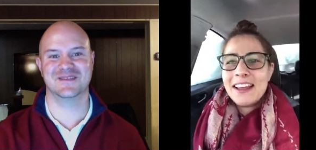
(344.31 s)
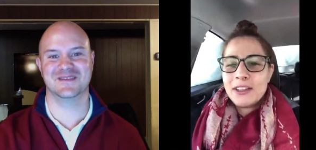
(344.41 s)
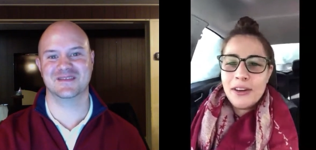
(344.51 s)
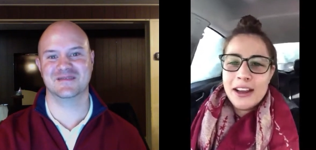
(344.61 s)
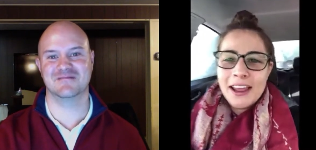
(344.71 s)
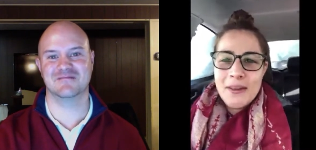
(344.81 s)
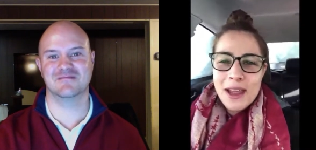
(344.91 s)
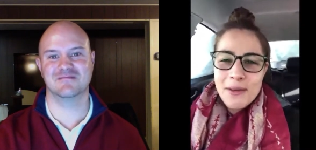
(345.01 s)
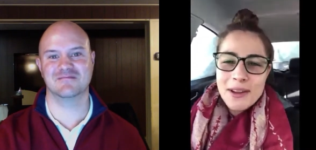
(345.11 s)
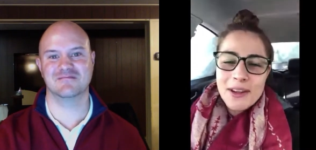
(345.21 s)
Speaker 1: It's fight camp.
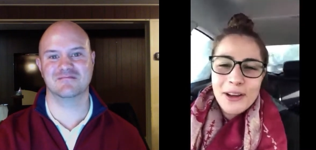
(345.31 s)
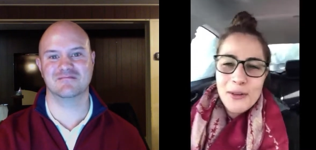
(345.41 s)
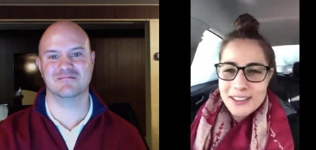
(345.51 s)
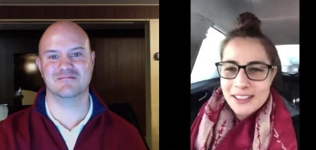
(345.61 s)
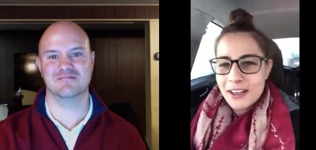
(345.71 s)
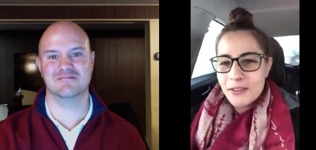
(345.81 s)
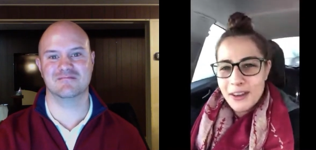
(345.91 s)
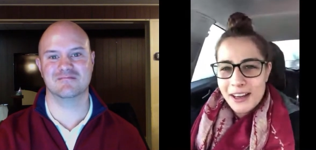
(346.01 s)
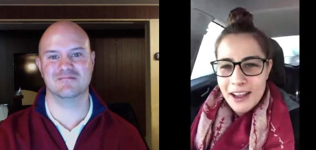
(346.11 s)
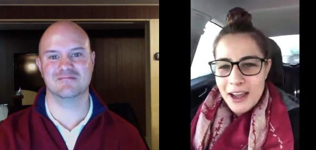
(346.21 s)
Maybe if I wasn't in
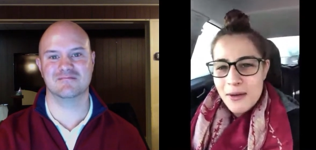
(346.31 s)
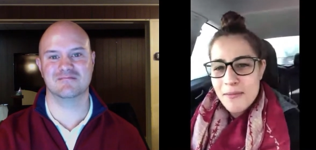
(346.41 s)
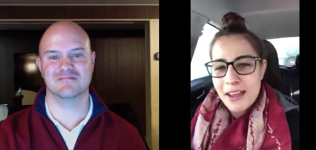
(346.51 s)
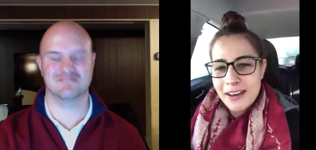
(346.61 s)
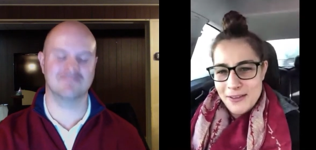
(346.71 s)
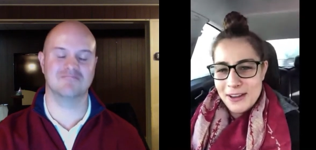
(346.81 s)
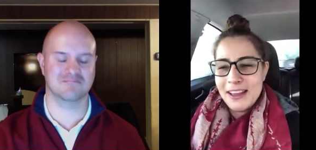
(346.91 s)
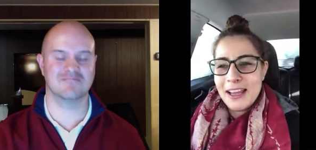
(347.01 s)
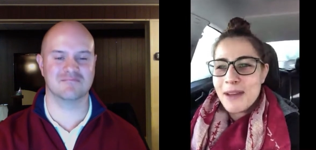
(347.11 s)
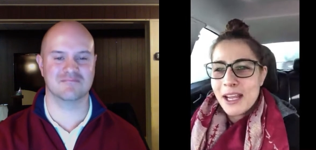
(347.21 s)
fight camp, then I would
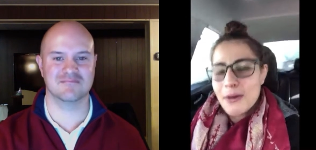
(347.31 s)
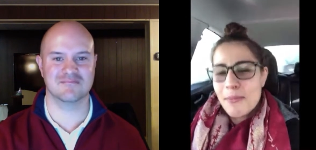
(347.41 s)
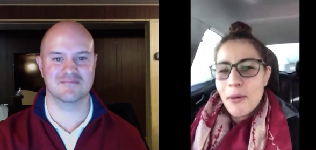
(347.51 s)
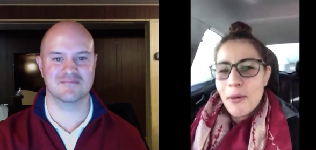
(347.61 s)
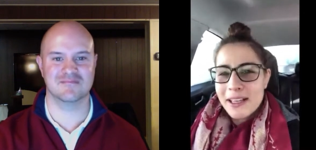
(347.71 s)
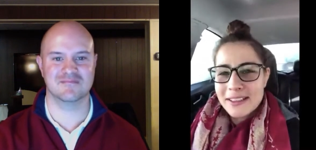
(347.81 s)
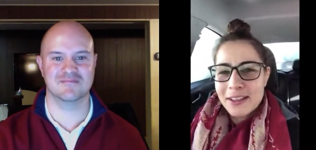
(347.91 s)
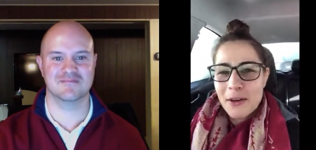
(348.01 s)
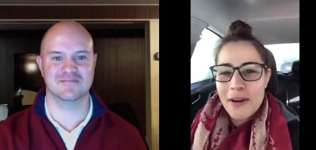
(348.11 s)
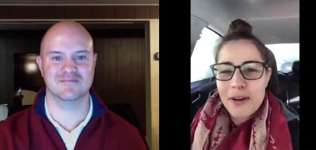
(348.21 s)
like make a point to
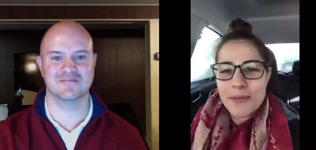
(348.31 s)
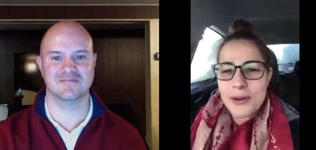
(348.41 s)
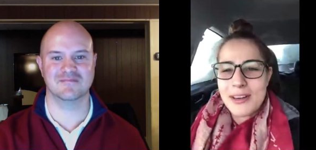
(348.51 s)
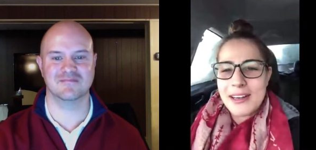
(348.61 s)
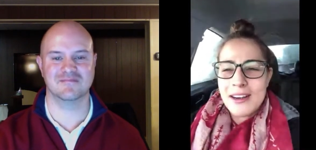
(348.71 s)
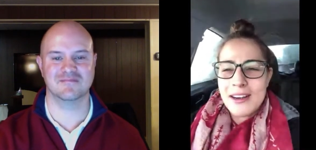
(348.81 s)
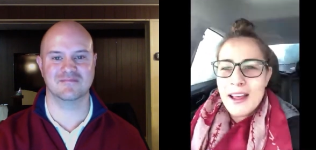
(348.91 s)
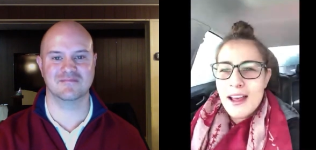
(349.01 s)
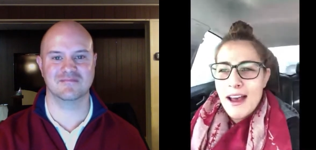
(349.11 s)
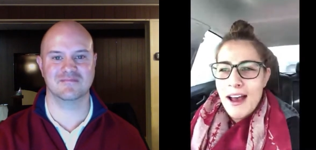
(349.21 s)
go out more.
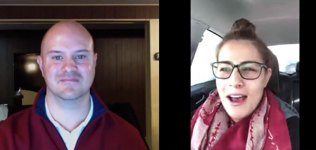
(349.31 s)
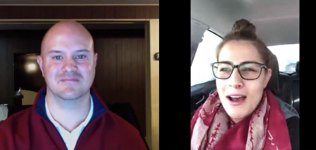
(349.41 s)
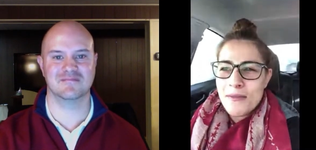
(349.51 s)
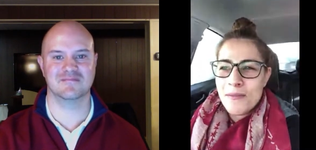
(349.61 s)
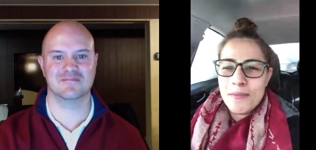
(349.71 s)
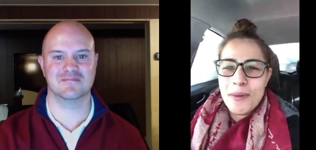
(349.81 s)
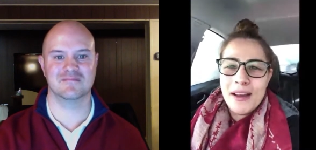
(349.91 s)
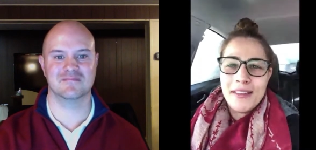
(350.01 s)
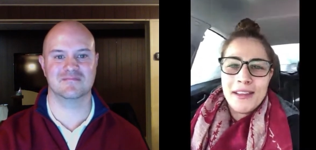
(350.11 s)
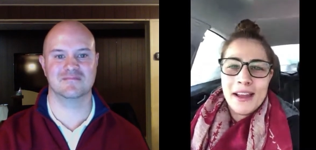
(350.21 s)
Um,
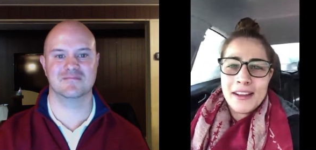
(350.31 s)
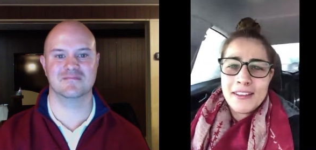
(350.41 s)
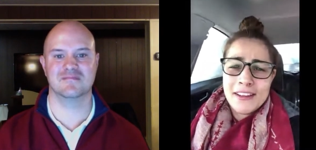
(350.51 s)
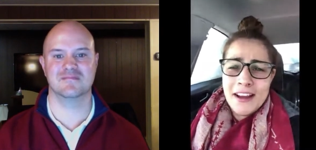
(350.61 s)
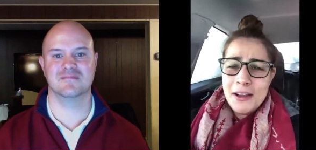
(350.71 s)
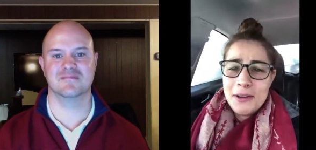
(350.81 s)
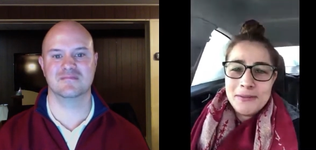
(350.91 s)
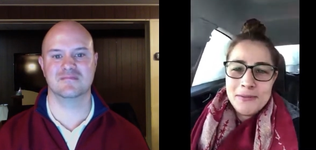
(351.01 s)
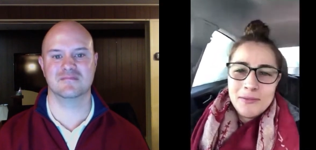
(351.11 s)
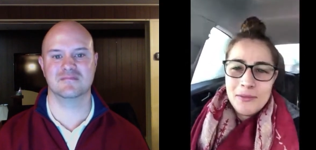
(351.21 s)
but like I
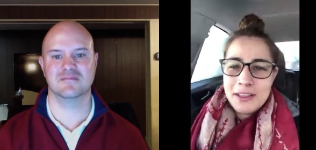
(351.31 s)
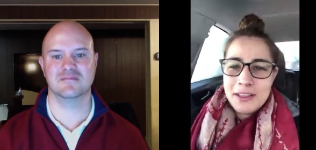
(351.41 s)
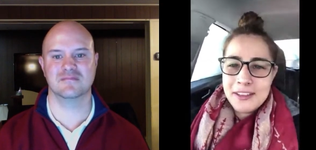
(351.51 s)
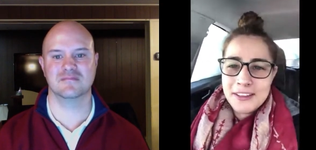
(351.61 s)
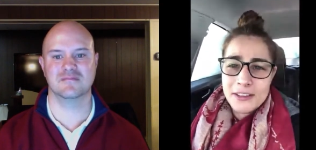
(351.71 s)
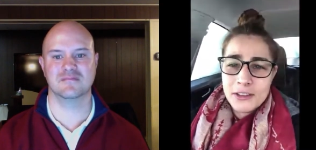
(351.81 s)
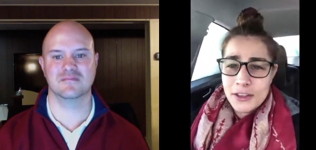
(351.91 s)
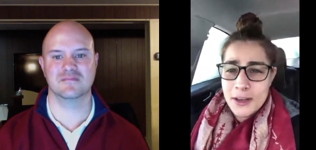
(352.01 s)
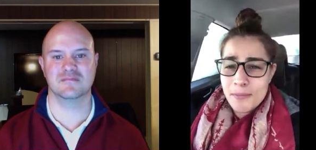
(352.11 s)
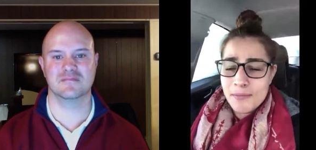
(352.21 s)
went to the
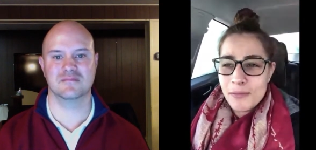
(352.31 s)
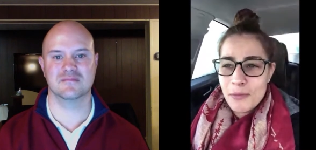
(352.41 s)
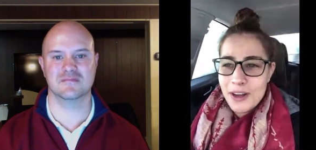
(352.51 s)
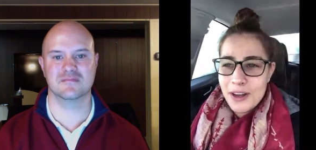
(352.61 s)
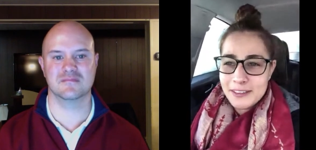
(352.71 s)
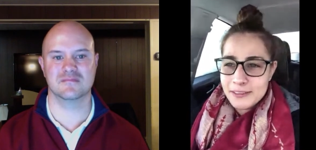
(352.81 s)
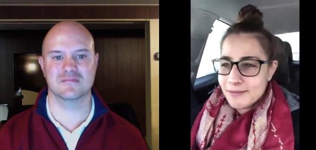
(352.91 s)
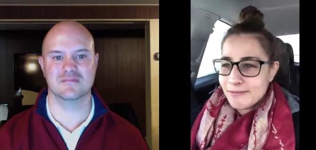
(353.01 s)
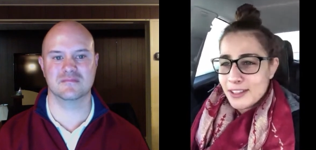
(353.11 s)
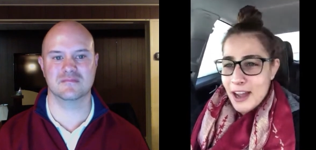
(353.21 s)
strip one
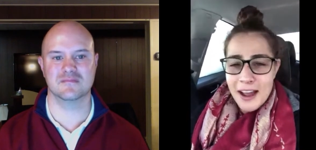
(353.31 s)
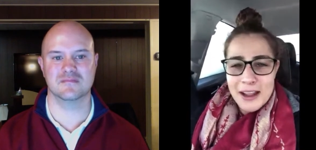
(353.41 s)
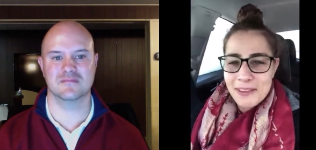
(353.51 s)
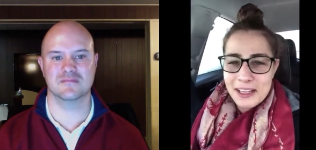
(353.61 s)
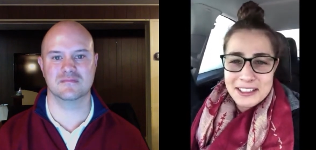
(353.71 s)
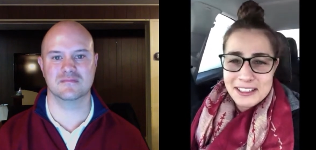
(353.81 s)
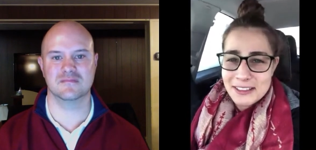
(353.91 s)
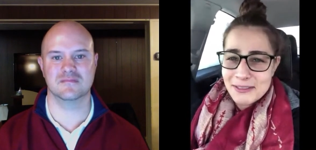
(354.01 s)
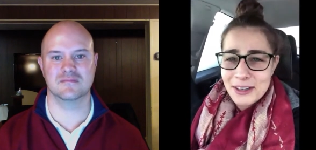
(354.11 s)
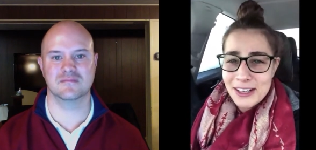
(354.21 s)
time, like just
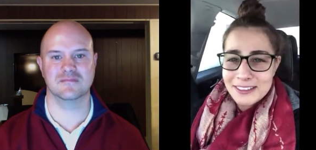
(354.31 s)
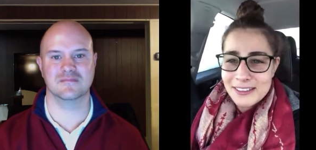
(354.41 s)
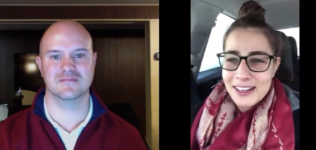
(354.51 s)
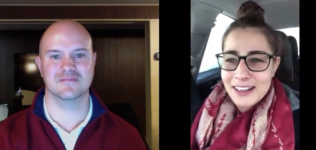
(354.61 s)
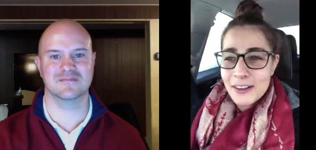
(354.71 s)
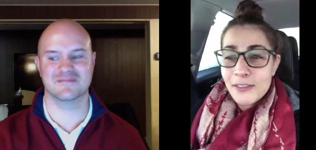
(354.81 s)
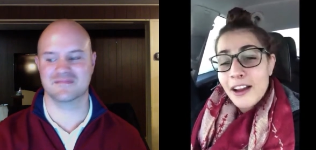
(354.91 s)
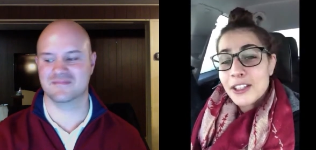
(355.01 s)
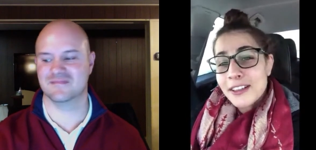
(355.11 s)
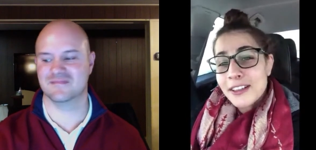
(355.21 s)
walked around.
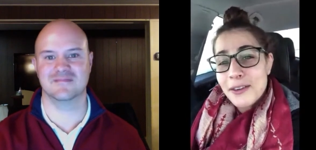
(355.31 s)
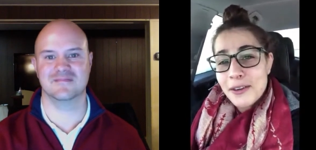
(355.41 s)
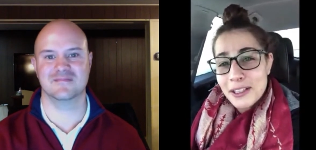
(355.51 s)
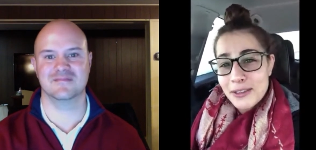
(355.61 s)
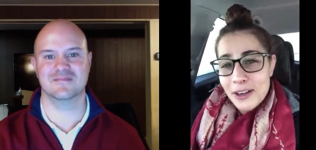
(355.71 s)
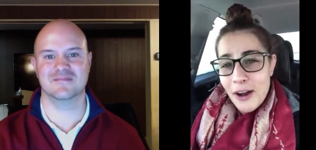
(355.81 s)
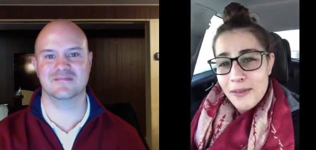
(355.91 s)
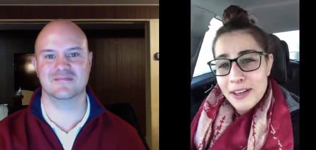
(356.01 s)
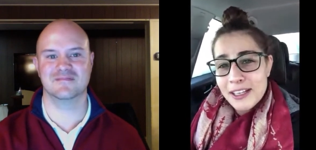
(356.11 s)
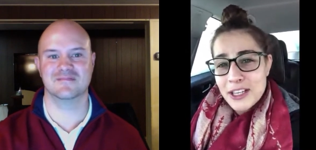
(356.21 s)
Actually, we went to a
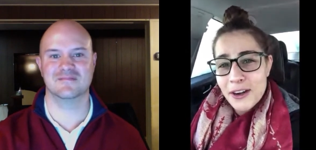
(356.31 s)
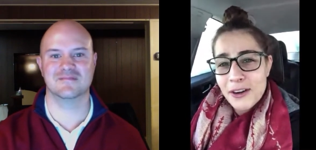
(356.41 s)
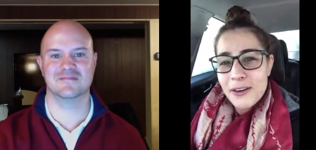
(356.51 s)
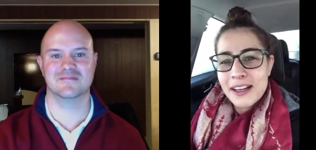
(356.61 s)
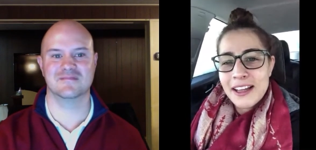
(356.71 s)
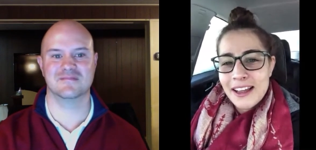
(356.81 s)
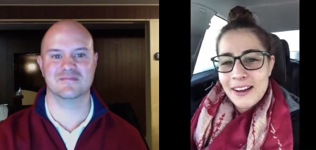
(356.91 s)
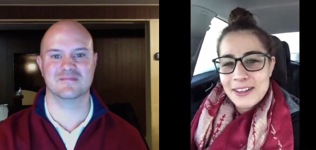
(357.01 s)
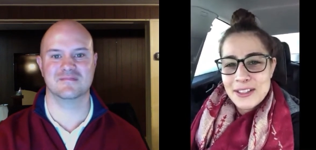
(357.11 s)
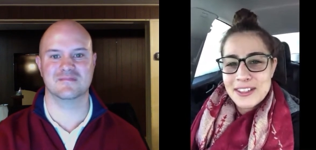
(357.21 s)
comedy show,
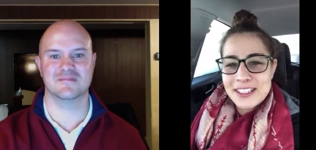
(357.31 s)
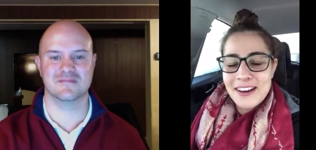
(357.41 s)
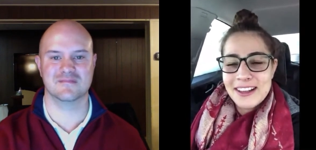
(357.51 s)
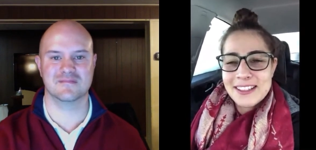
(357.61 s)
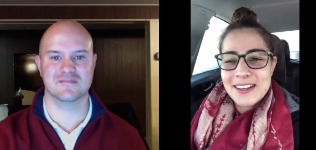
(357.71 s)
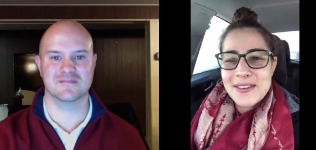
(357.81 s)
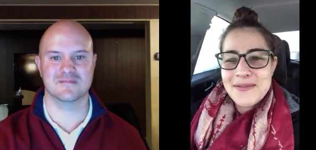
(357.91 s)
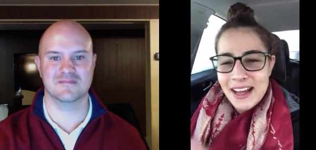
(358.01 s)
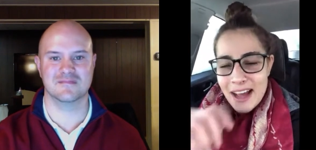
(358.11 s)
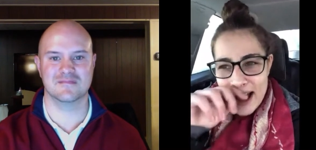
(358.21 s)
which was awesome.
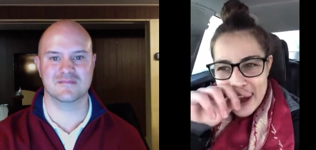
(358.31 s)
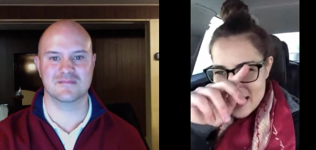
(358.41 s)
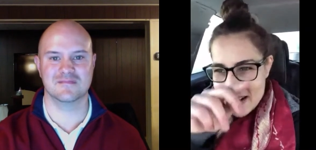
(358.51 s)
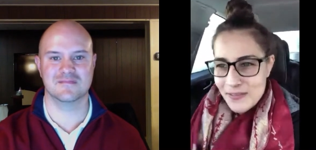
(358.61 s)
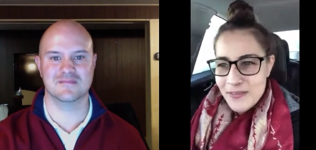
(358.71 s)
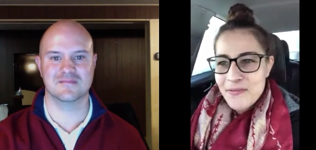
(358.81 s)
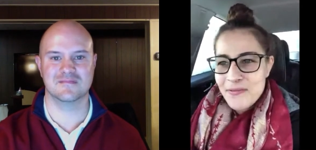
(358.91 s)
Um,